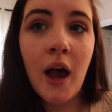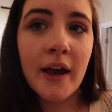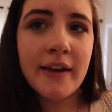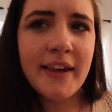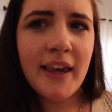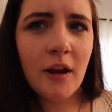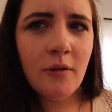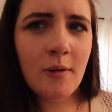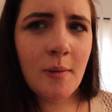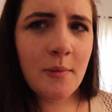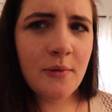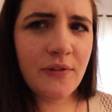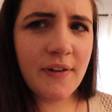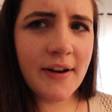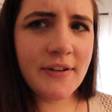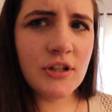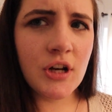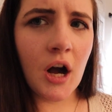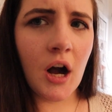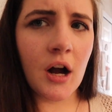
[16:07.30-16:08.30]
I can't remember if
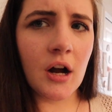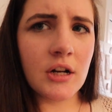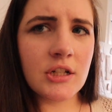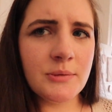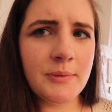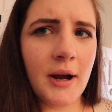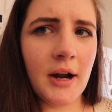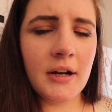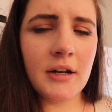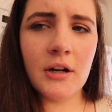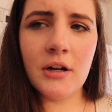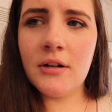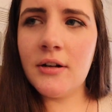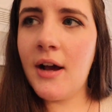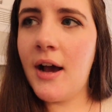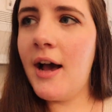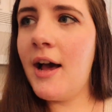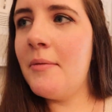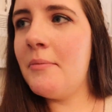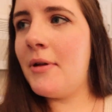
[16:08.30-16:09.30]
I talked about it or
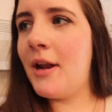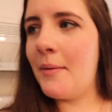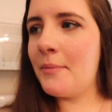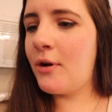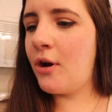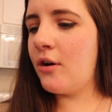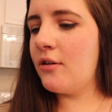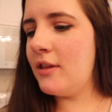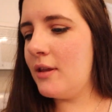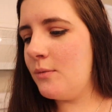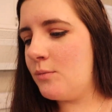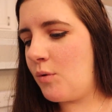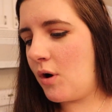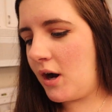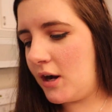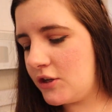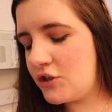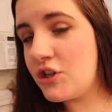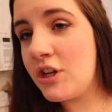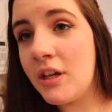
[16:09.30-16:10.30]
not, but I'm currently
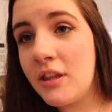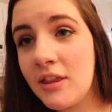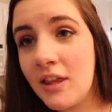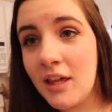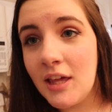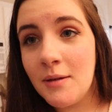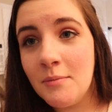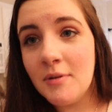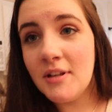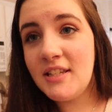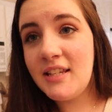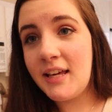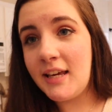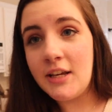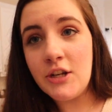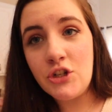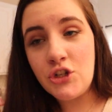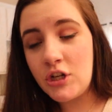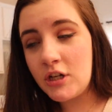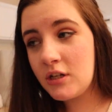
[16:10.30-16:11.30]
watching The
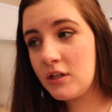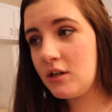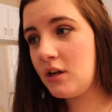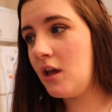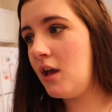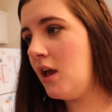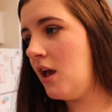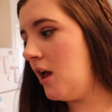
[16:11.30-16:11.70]
Imitation